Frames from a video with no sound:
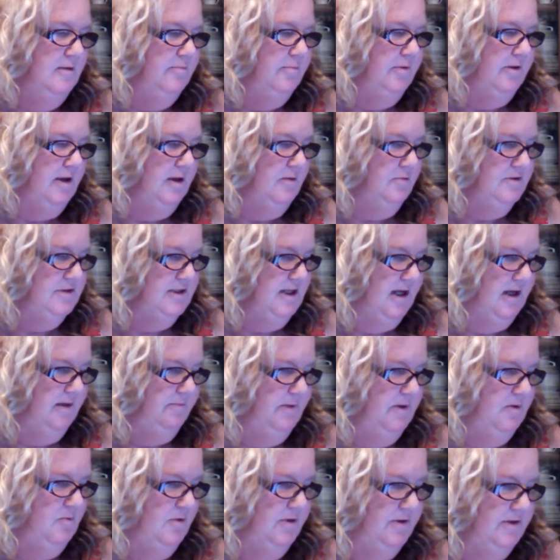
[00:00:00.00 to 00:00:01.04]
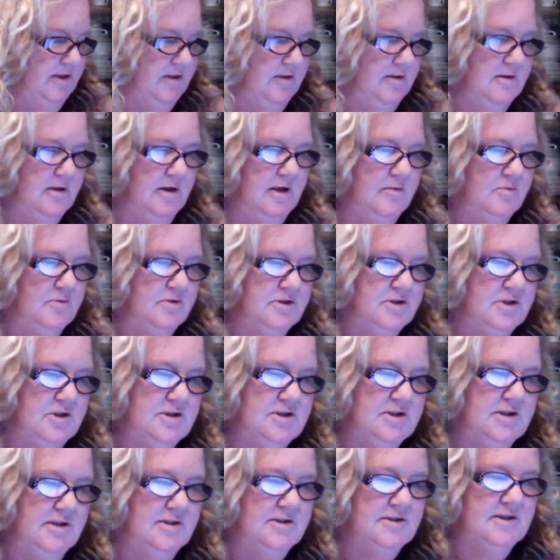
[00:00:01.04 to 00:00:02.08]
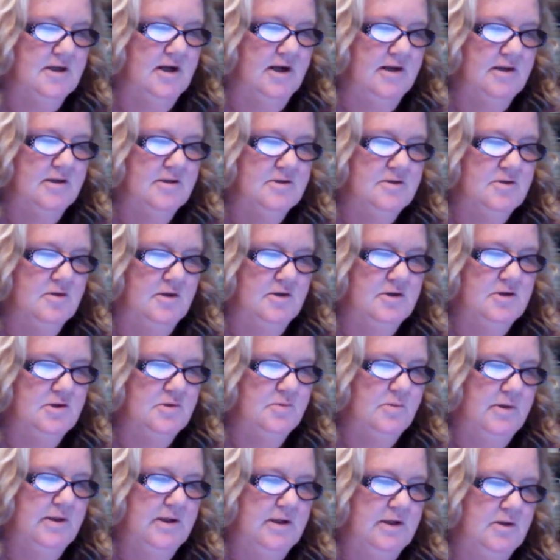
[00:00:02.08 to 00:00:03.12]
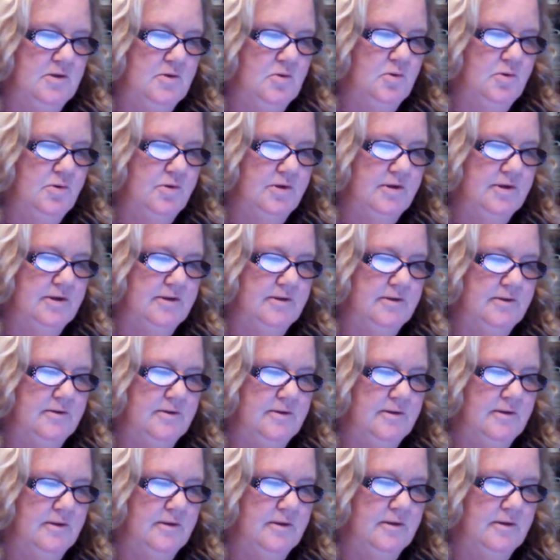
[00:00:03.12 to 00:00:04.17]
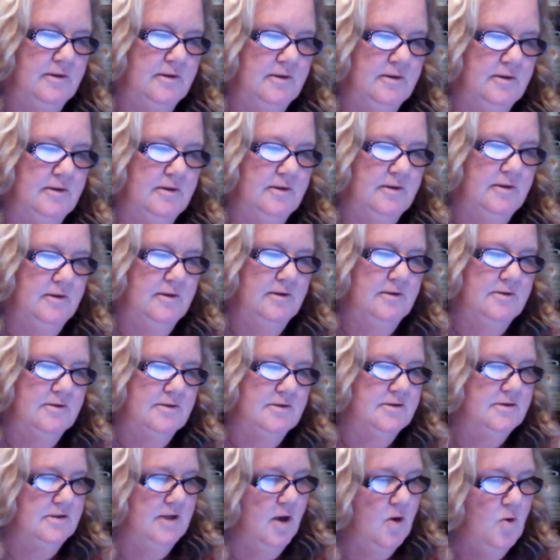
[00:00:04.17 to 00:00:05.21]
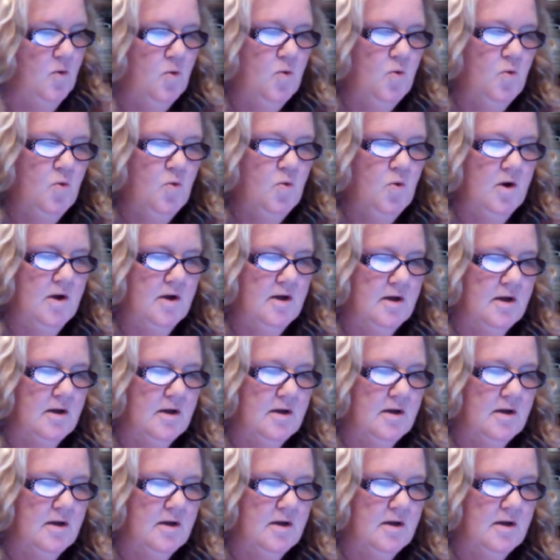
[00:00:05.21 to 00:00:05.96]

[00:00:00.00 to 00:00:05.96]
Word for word: But I was happy with it and I was just excited, so I just went ahead and ordered it. So,